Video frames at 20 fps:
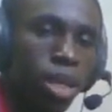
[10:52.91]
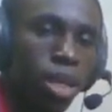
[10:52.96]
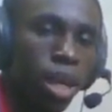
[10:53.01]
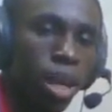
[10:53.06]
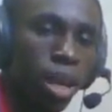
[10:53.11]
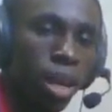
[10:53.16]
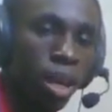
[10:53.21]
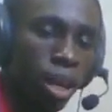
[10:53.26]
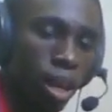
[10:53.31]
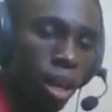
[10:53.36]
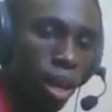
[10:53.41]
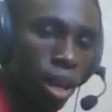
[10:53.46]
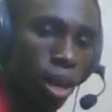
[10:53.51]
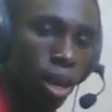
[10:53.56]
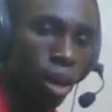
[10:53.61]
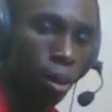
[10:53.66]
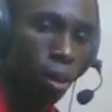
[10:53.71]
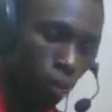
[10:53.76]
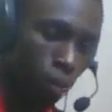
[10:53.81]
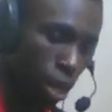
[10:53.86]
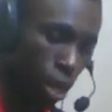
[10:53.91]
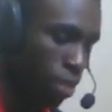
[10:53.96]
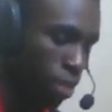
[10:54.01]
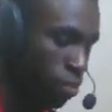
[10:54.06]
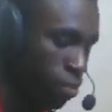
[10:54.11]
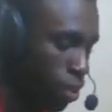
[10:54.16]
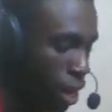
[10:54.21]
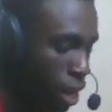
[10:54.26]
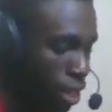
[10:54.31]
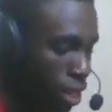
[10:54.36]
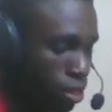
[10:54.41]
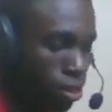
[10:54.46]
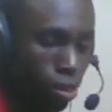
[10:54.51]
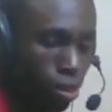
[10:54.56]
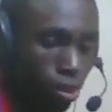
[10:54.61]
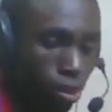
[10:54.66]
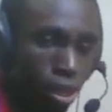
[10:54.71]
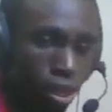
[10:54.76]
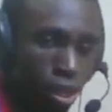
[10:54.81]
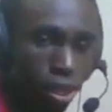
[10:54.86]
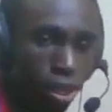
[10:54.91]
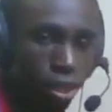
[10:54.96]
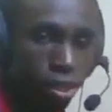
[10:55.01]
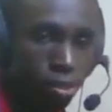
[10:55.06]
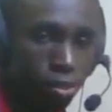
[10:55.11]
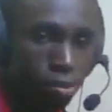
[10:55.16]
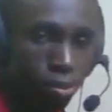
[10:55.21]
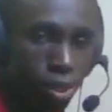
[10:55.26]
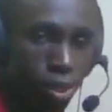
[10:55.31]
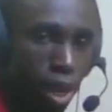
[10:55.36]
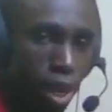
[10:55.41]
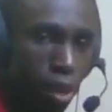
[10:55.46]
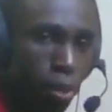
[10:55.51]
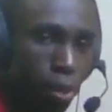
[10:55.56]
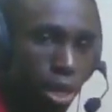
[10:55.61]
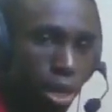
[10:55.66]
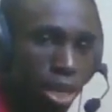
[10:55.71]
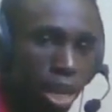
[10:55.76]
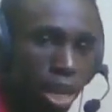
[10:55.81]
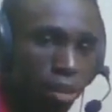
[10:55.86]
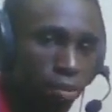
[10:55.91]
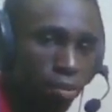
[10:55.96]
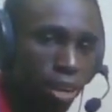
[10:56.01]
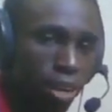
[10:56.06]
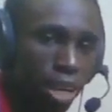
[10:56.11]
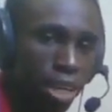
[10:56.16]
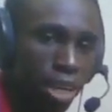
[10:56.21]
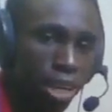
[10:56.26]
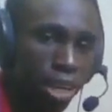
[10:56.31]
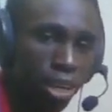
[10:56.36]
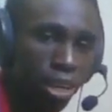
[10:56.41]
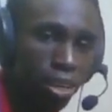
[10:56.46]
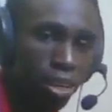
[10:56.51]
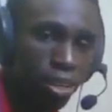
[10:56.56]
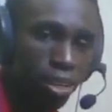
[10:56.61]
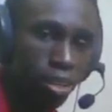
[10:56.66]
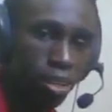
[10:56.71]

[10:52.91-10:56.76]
the A flat. Okay, played the A flat there.